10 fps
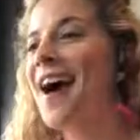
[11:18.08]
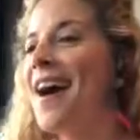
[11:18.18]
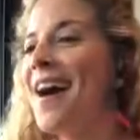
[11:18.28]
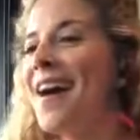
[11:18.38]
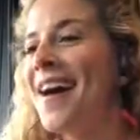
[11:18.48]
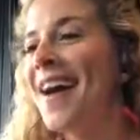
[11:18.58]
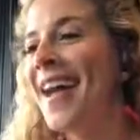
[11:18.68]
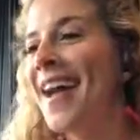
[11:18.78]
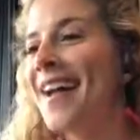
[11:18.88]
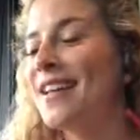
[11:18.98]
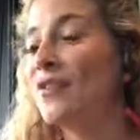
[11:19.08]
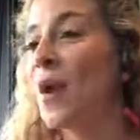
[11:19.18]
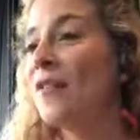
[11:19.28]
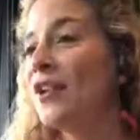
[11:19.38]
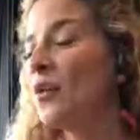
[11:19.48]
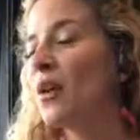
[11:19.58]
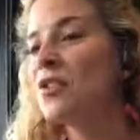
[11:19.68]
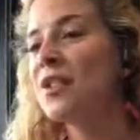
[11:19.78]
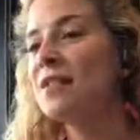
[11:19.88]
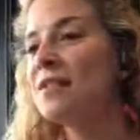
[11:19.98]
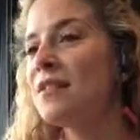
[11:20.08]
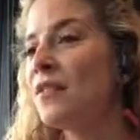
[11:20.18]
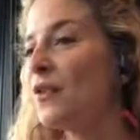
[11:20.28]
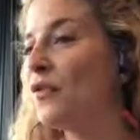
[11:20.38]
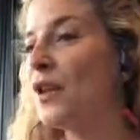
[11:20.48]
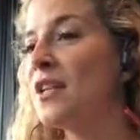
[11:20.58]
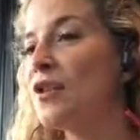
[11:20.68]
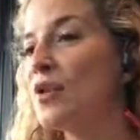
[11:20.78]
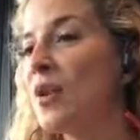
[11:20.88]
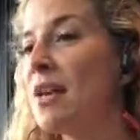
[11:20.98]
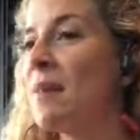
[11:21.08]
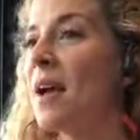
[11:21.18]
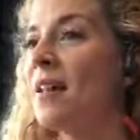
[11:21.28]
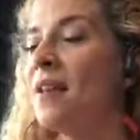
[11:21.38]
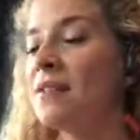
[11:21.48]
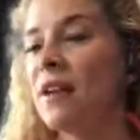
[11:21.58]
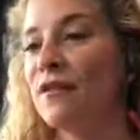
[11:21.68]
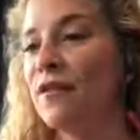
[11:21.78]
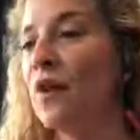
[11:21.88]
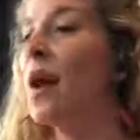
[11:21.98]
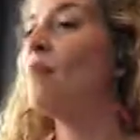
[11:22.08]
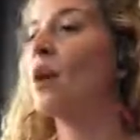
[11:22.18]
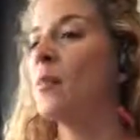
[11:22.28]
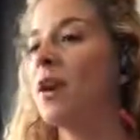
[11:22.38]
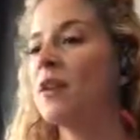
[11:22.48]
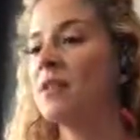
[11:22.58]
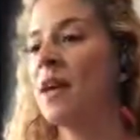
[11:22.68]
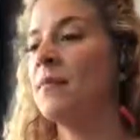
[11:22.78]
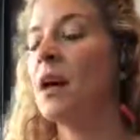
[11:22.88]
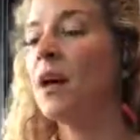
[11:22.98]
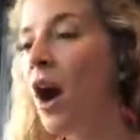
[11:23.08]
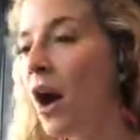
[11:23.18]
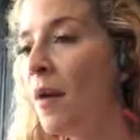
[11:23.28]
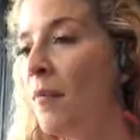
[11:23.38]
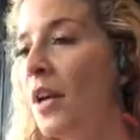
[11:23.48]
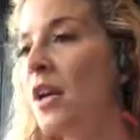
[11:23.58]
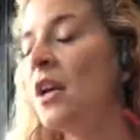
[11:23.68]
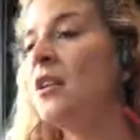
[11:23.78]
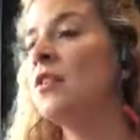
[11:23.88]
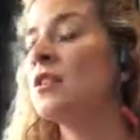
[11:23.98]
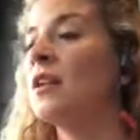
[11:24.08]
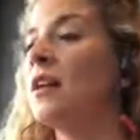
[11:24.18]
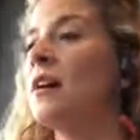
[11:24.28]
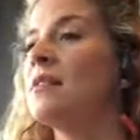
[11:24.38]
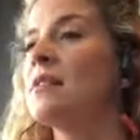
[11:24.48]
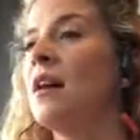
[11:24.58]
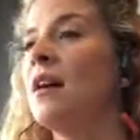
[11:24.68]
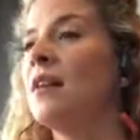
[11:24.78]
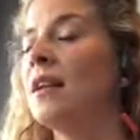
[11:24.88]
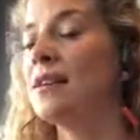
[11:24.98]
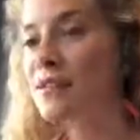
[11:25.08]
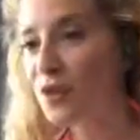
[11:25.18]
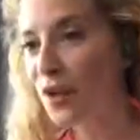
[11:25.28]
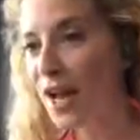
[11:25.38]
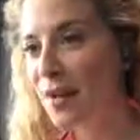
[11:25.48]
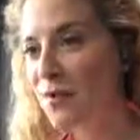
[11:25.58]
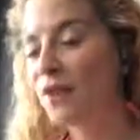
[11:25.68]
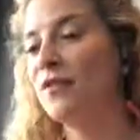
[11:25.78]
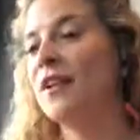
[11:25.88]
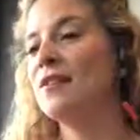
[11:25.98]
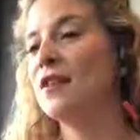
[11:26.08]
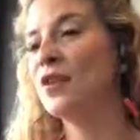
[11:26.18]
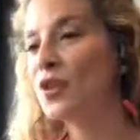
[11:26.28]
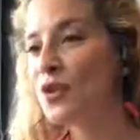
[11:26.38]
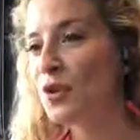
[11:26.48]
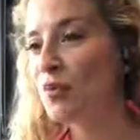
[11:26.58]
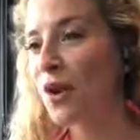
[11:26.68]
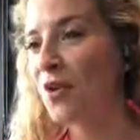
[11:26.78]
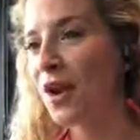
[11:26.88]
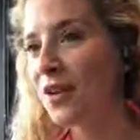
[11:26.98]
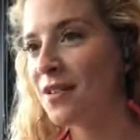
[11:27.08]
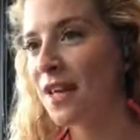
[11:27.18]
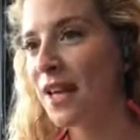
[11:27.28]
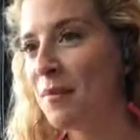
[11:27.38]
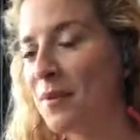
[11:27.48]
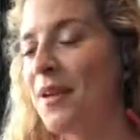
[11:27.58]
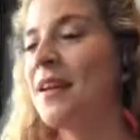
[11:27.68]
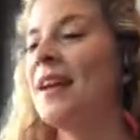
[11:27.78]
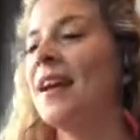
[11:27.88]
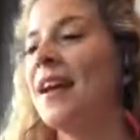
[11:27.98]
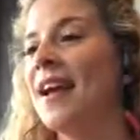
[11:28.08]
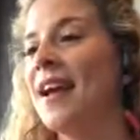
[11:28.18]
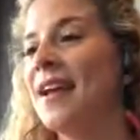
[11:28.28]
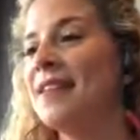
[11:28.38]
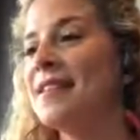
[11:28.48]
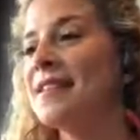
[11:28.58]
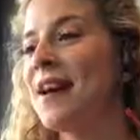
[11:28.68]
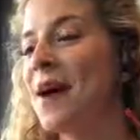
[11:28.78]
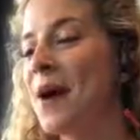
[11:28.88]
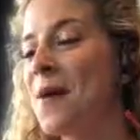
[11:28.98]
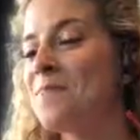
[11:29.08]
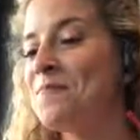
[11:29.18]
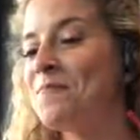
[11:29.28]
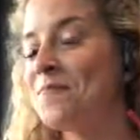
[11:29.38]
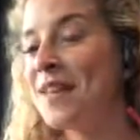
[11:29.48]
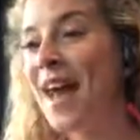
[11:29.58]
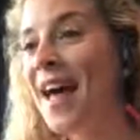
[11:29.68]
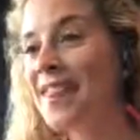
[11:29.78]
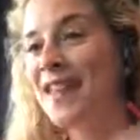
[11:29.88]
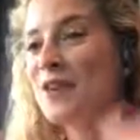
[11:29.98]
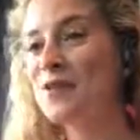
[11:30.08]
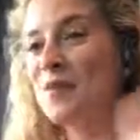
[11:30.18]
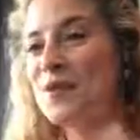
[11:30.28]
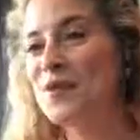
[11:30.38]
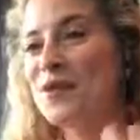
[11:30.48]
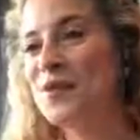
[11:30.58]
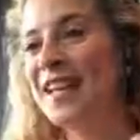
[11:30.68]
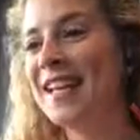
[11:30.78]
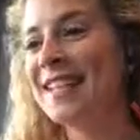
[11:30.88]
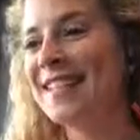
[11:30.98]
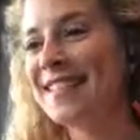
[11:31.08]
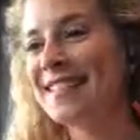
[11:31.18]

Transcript: And if you have any questions, feel free to email us, info@BroadwayArtsCamp.com. You can look at us on Instagram. You can find us on YouTube, Broadway Arts Camp. And yeah, thank you so much for tuning in.